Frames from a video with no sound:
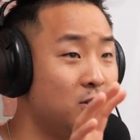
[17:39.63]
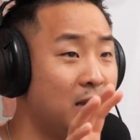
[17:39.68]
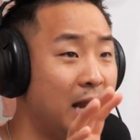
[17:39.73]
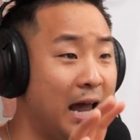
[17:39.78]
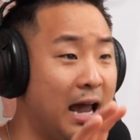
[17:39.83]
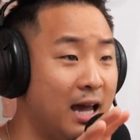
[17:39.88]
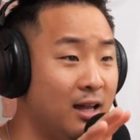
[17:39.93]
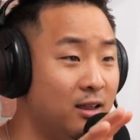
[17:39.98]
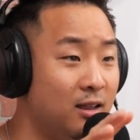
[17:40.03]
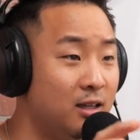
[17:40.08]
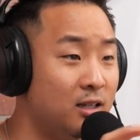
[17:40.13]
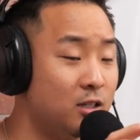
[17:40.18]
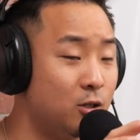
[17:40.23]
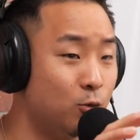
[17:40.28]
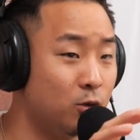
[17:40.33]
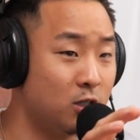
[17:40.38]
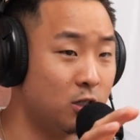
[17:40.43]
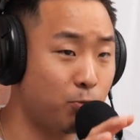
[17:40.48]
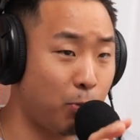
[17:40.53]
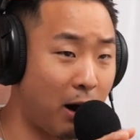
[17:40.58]
and athletes to
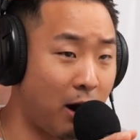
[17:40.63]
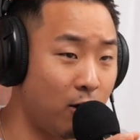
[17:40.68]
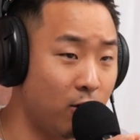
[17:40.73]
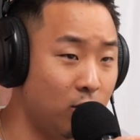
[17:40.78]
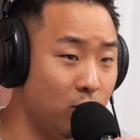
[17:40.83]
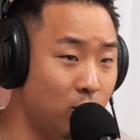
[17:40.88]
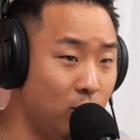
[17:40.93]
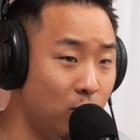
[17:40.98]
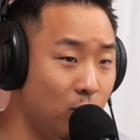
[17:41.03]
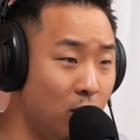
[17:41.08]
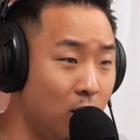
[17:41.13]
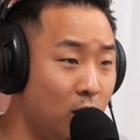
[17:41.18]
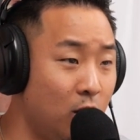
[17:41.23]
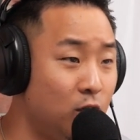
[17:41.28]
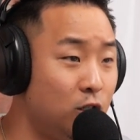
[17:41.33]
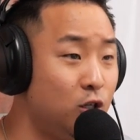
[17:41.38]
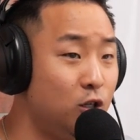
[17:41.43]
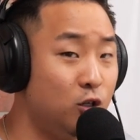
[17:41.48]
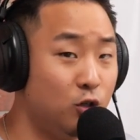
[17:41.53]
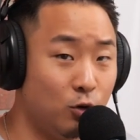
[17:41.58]
inspire you
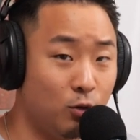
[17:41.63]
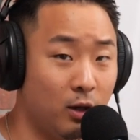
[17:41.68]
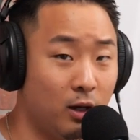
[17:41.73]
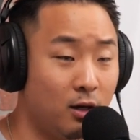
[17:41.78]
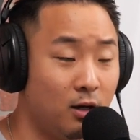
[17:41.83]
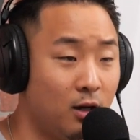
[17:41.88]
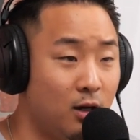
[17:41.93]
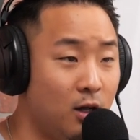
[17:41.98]
to do it.